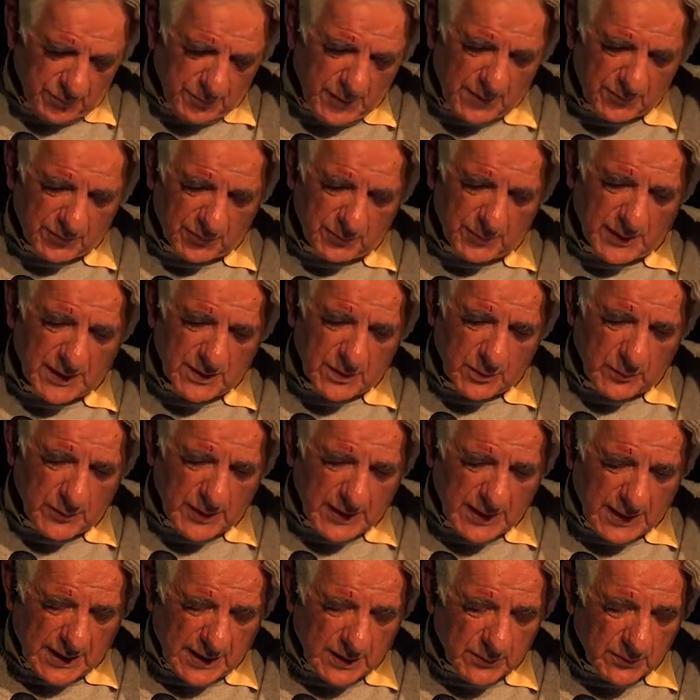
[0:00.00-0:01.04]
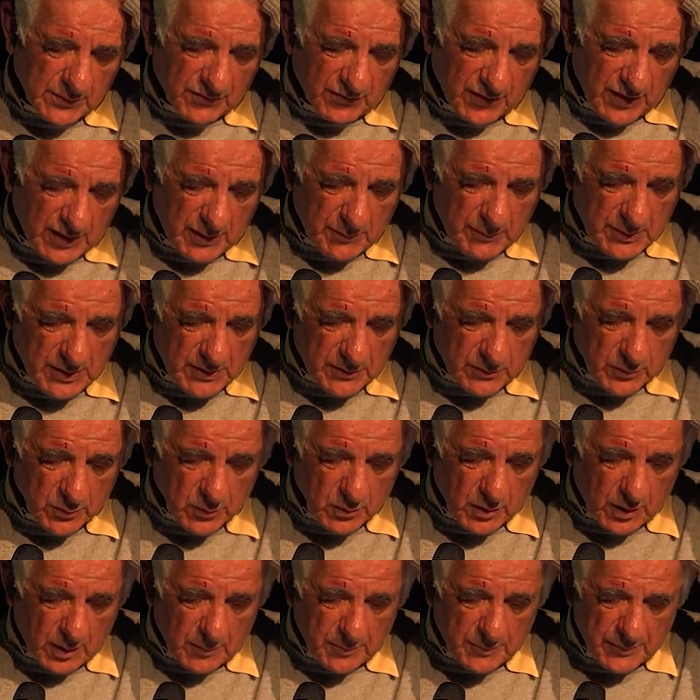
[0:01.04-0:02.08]
maps, by the way, I was able to
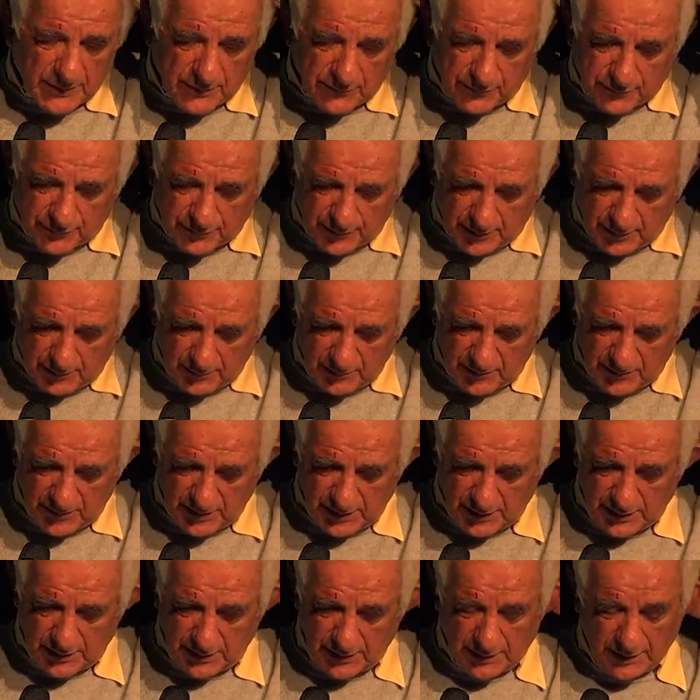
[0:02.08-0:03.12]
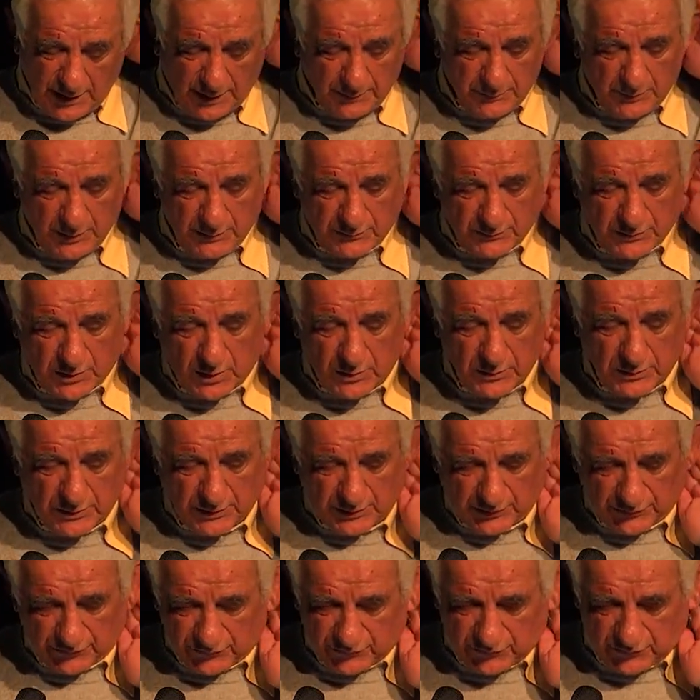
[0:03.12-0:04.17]
copy from the Library of
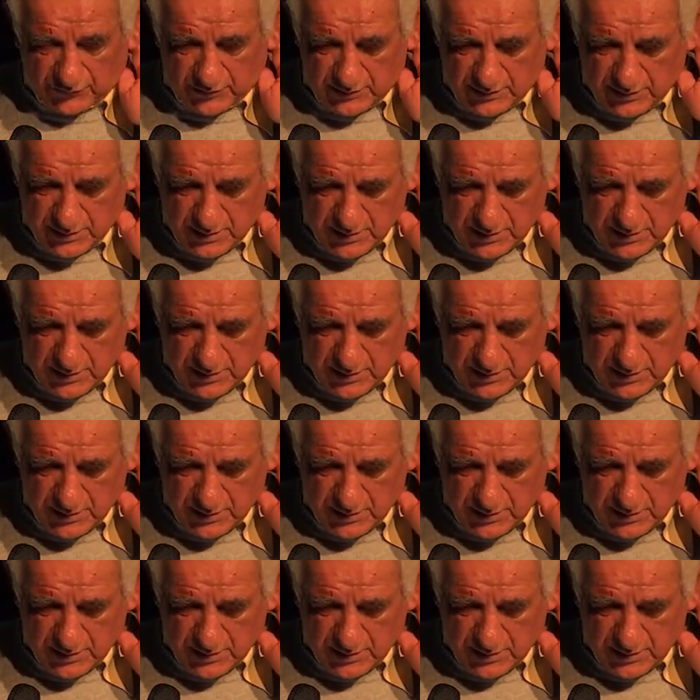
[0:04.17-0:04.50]
Congress.